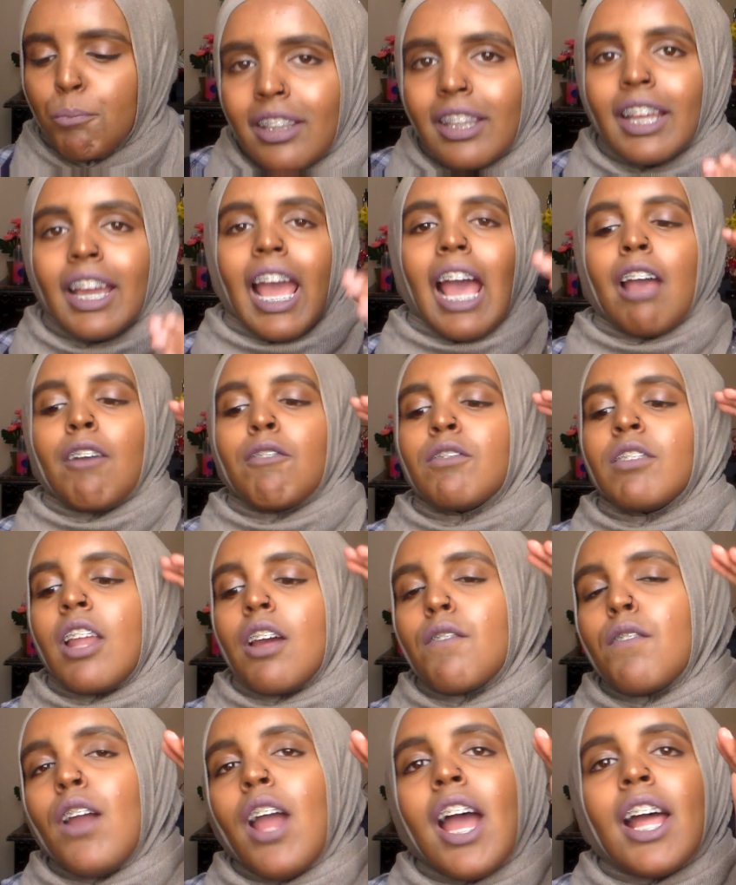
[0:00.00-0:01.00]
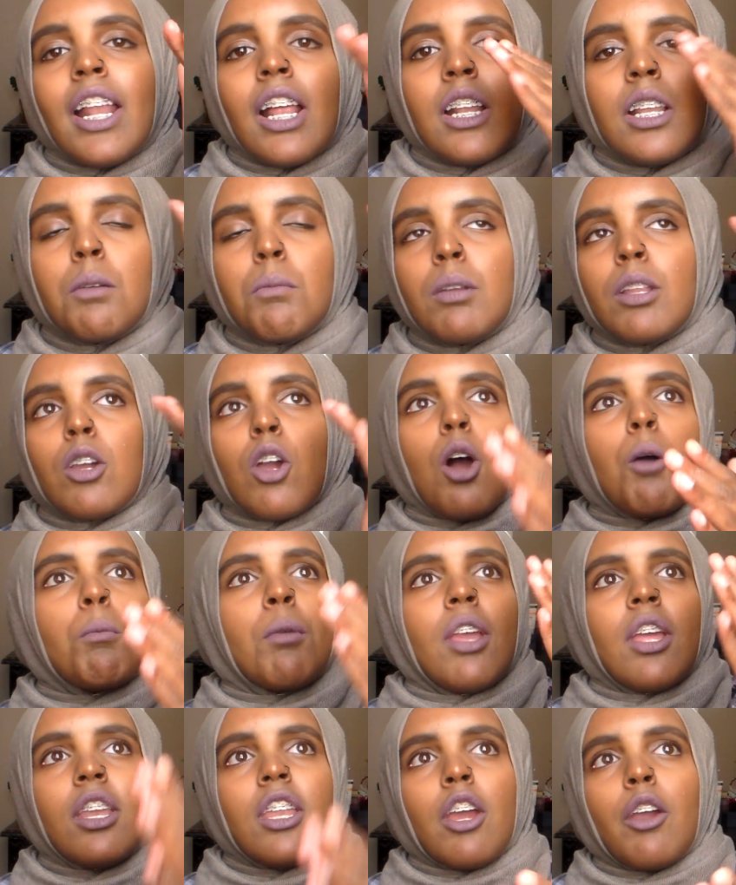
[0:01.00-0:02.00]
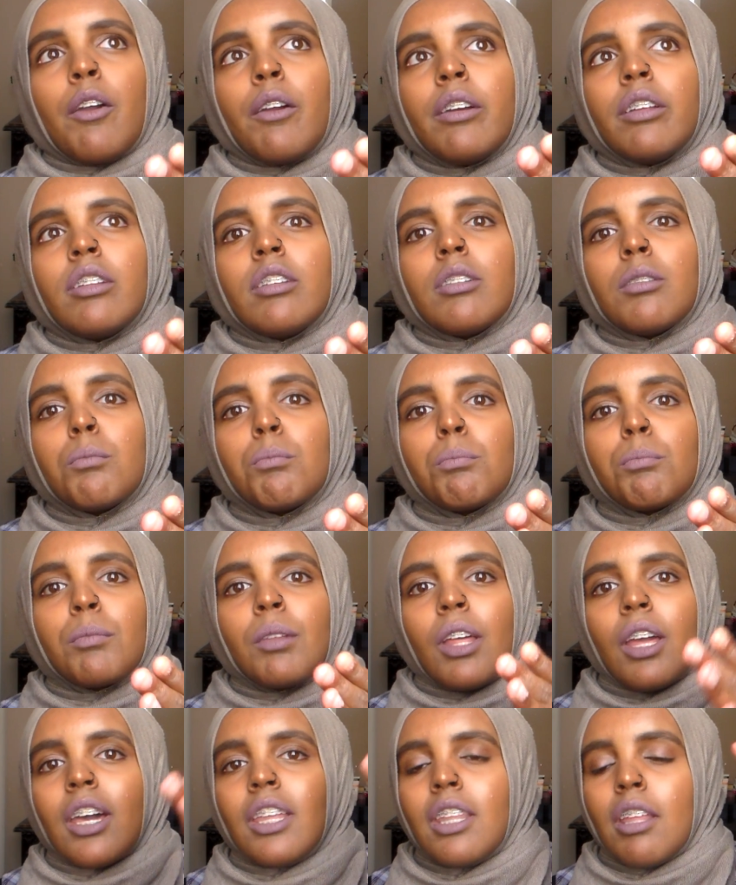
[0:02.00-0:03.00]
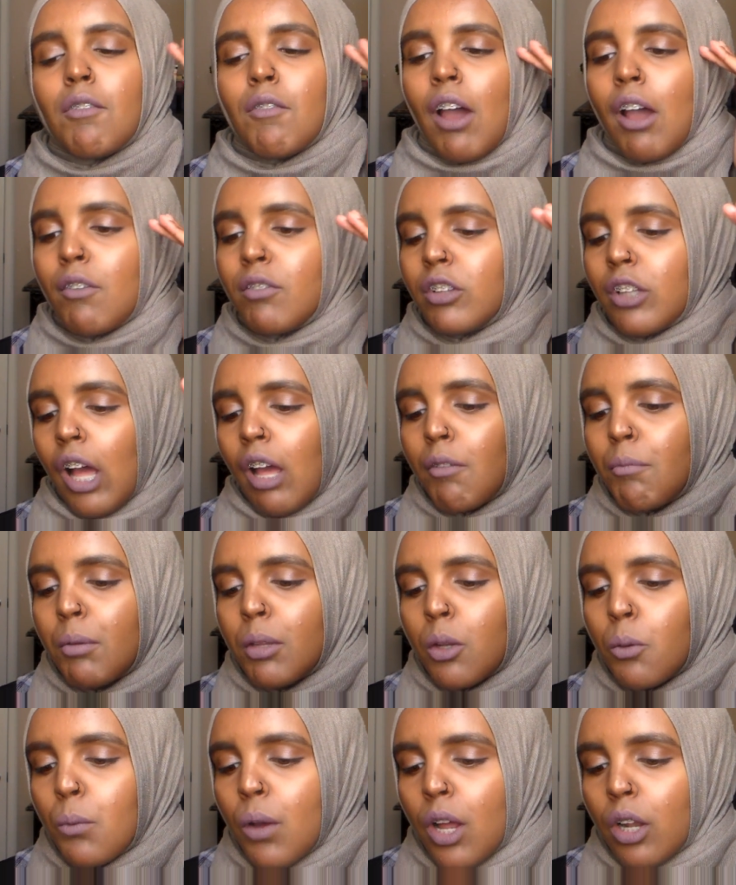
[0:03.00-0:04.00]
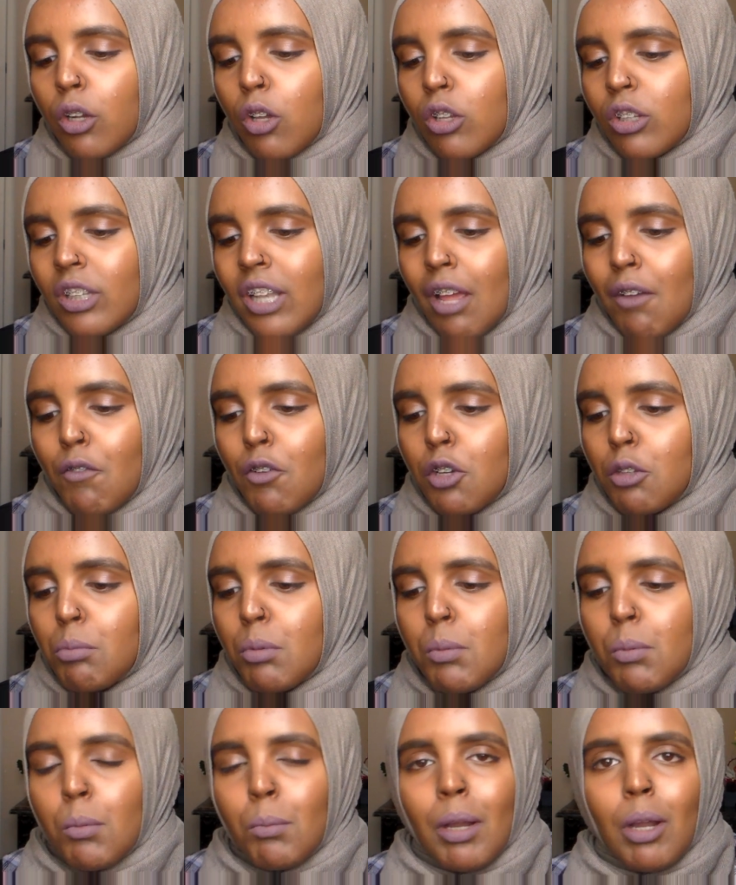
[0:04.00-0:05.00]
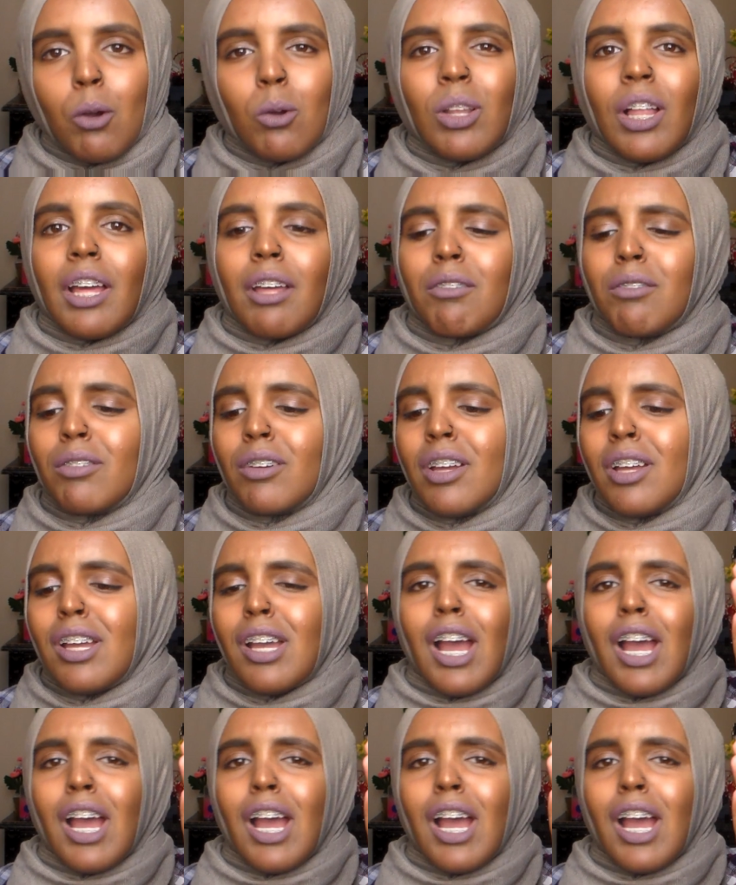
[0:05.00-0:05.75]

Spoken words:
Like, I've never had anybody call me a terrorist, because I've been around diverse people my whole life.